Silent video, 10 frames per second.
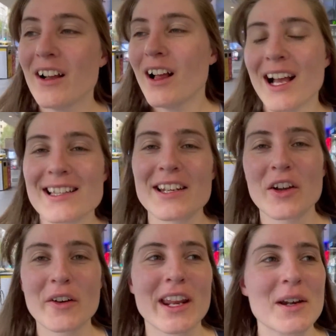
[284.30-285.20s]
There's an
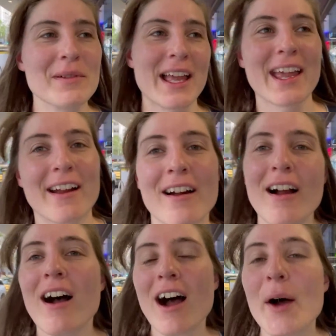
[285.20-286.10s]
accordion playing.
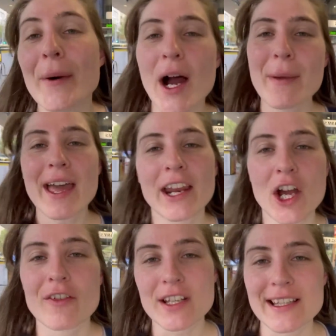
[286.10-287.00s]
I'm heading
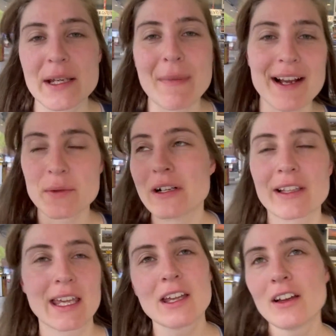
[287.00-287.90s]
over to see Max
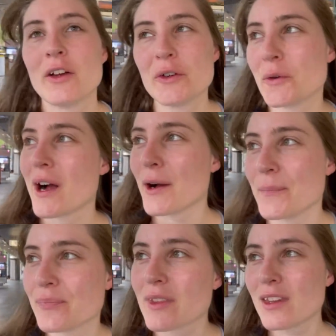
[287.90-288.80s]
Wilkie, who
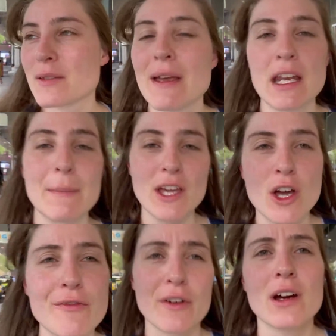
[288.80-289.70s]
is meeting me
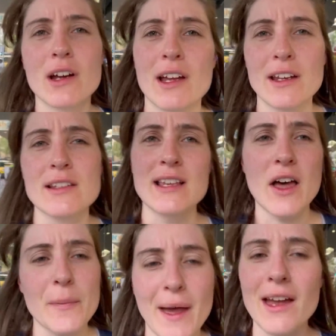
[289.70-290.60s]
over in
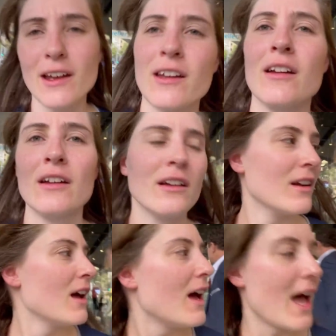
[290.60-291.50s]
South Bank.
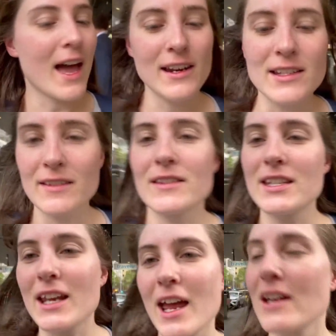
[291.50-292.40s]
And
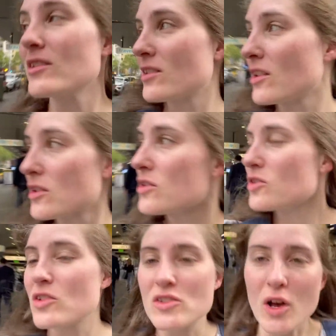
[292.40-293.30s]
today is
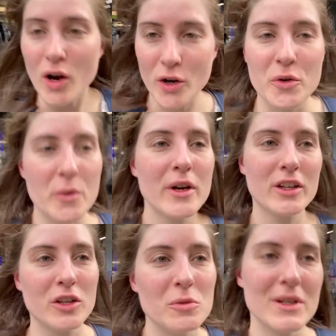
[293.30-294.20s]
so
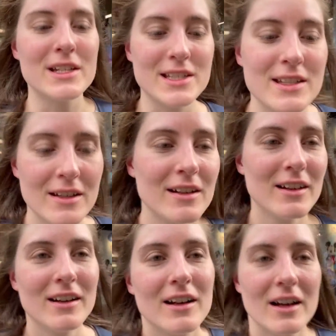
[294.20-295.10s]
humid.
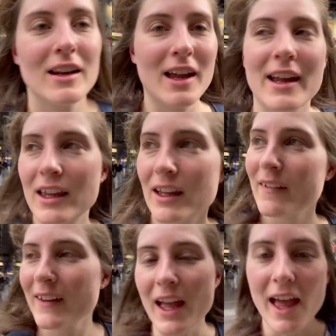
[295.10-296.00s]
Like
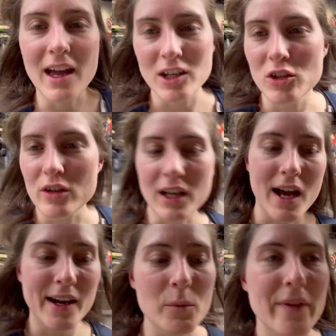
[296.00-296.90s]
the air, you could
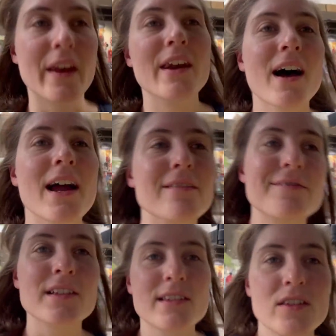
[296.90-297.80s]
cut it with a knife.
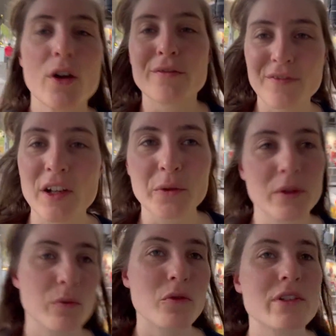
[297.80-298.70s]
It's so filled
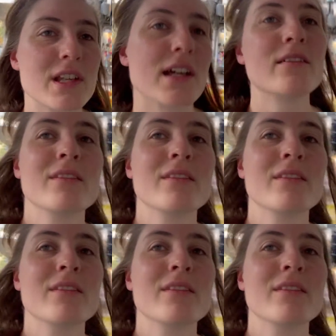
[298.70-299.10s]
with water.